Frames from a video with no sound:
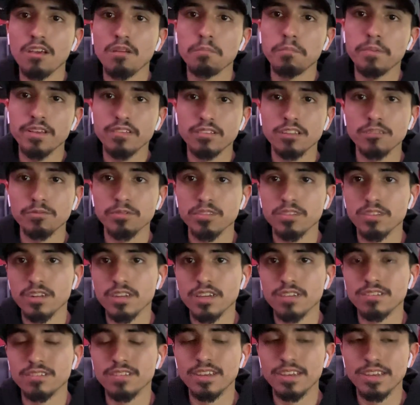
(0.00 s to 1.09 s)
Basically for
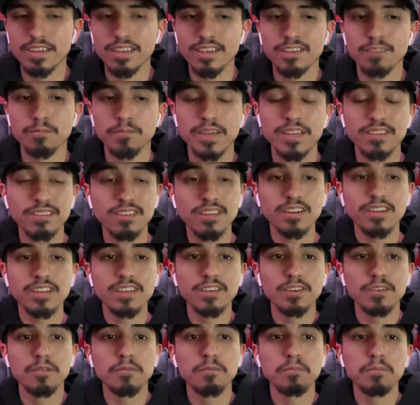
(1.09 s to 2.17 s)
today's day is
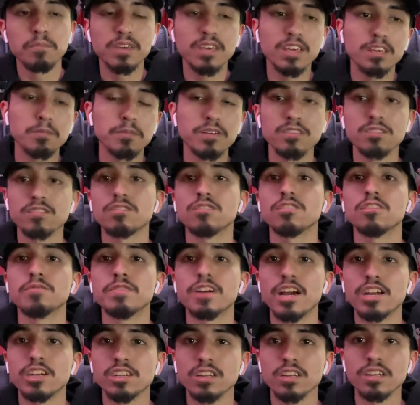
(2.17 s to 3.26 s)
basically me myself
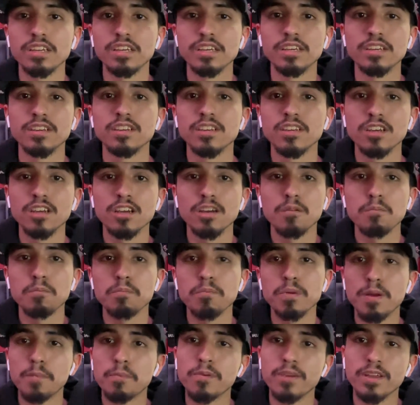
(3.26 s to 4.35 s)
actually
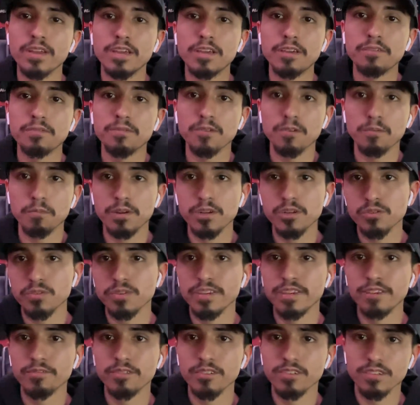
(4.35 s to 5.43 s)
preparing for my
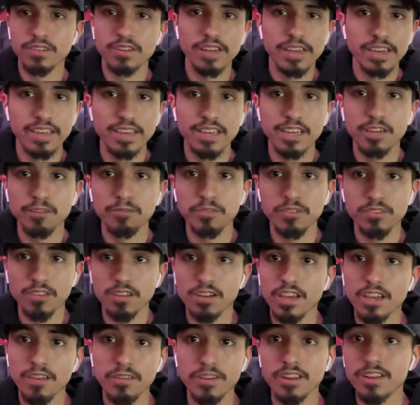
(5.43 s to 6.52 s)
stream for tonight. And for
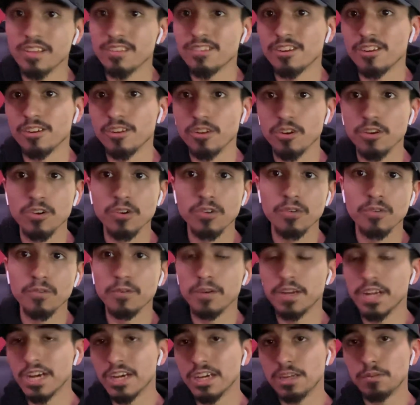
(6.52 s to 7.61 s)
tonight if you guys don't know
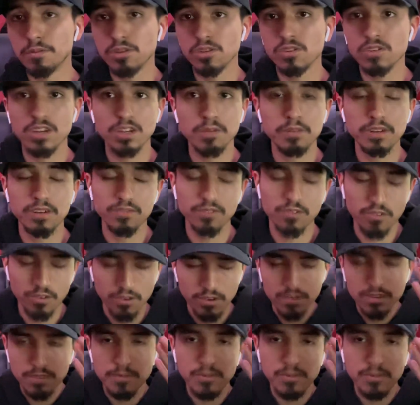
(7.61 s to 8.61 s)
what I'm going to be streaming of course.